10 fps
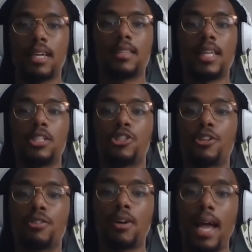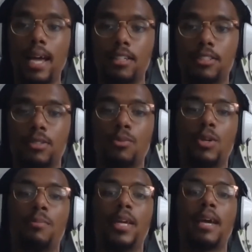and then Journal X
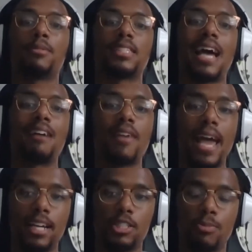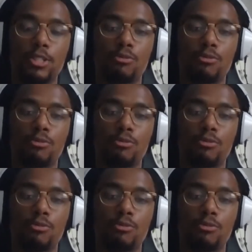would be able to have experts